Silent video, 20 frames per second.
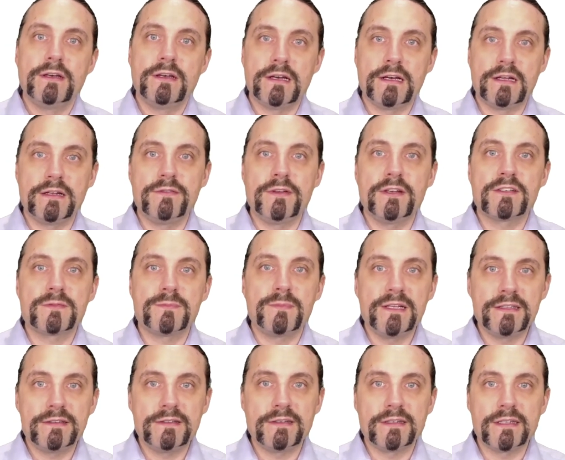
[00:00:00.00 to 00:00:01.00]
and we are
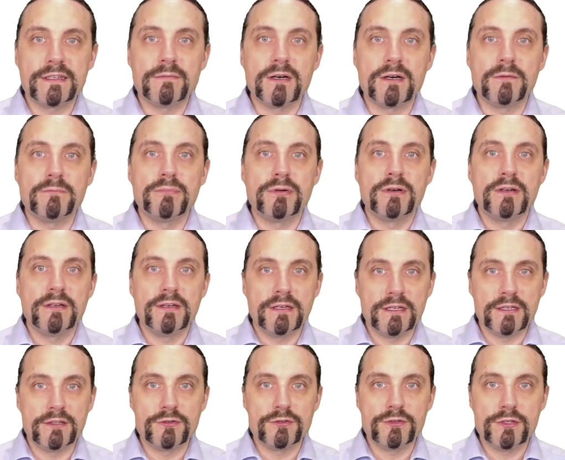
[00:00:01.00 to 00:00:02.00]
splitting them up
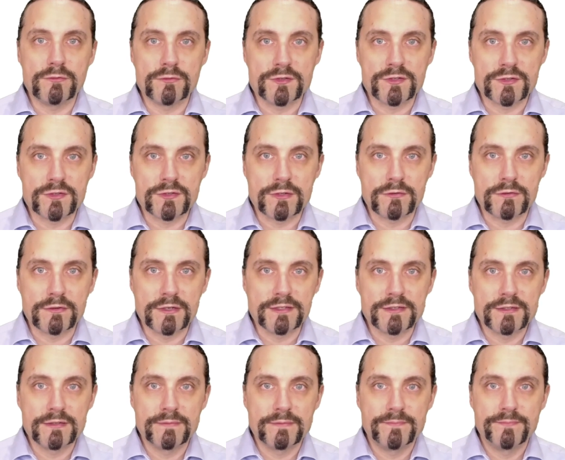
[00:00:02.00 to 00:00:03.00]
into user
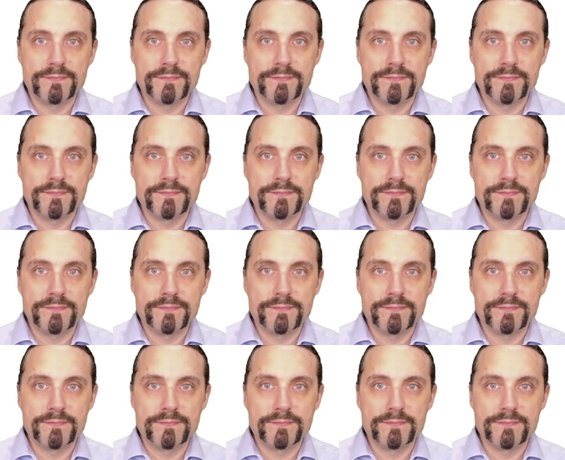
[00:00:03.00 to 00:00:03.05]
stories.